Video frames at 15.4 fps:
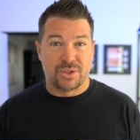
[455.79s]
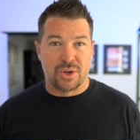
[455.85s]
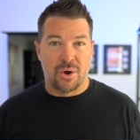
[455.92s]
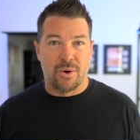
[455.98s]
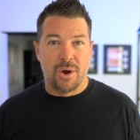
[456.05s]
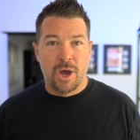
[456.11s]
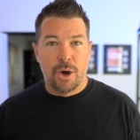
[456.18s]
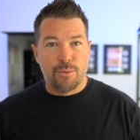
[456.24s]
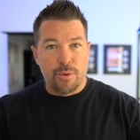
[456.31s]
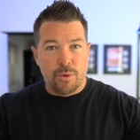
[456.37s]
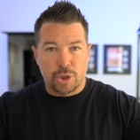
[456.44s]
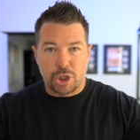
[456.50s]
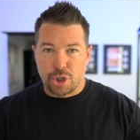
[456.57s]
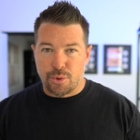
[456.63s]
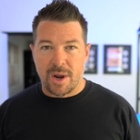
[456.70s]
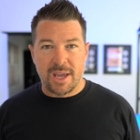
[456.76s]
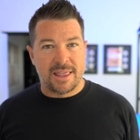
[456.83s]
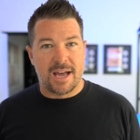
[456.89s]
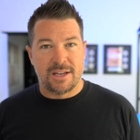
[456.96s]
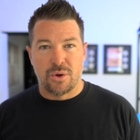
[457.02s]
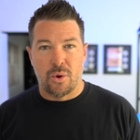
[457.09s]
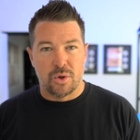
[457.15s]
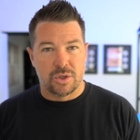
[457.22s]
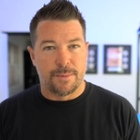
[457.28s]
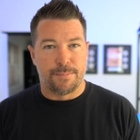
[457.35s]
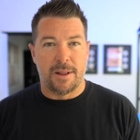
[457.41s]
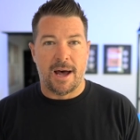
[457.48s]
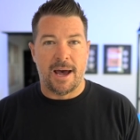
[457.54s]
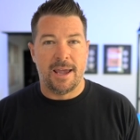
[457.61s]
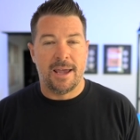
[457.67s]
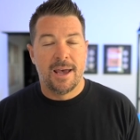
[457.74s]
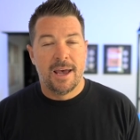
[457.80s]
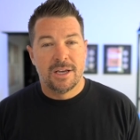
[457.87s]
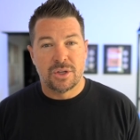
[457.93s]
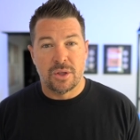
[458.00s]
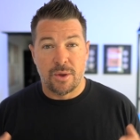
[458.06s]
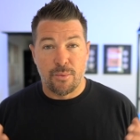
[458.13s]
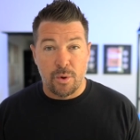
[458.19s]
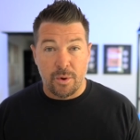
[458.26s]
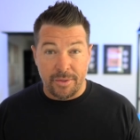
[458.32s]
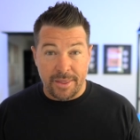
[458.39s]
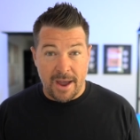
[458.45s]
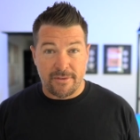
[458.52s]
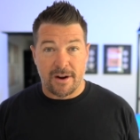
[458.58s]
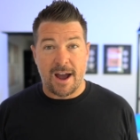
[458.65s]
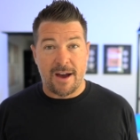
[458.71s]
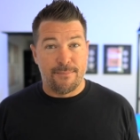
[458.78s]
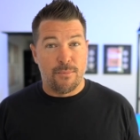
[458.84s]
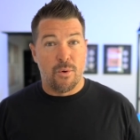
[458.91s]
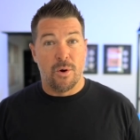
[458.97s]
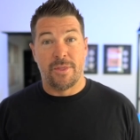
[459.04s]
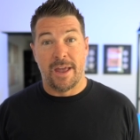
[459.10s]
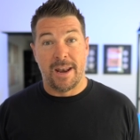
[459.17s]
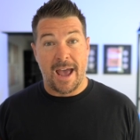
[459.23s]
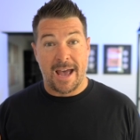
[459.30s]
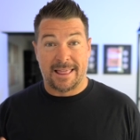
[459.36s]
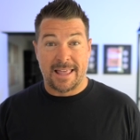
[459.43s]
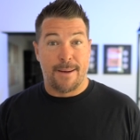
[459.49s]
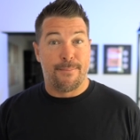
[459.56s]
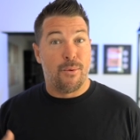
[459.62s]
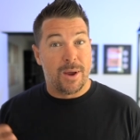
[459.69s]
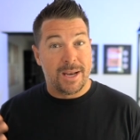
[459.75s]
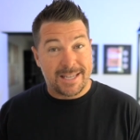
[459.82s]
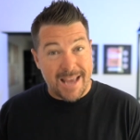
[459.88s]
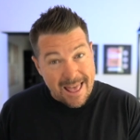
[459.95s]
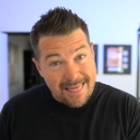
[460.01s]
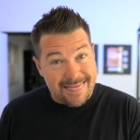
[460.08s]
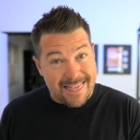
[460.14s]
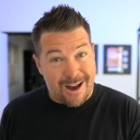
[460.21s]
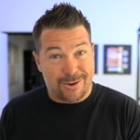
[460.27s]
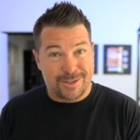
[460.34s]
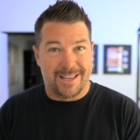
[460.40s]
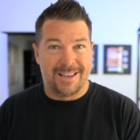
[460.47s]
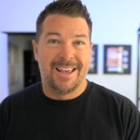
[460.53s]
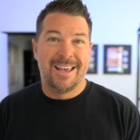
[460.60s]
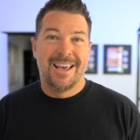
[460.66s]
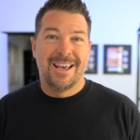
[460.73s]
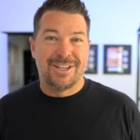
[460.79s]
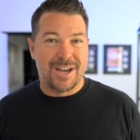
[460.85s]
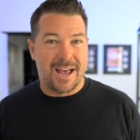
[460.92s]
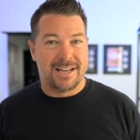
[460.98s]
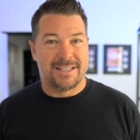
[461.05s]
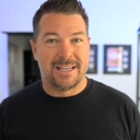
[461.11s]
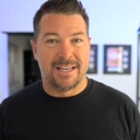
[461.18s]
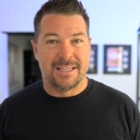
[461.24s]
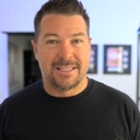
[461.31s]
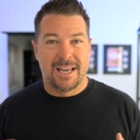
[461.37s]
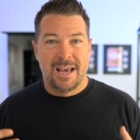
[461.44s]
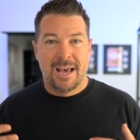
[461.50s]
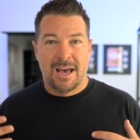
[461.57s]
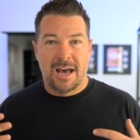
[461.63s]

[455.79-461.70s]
So we will shrink that total supply so that we'll never have more than, at that point, 10,000 Genesis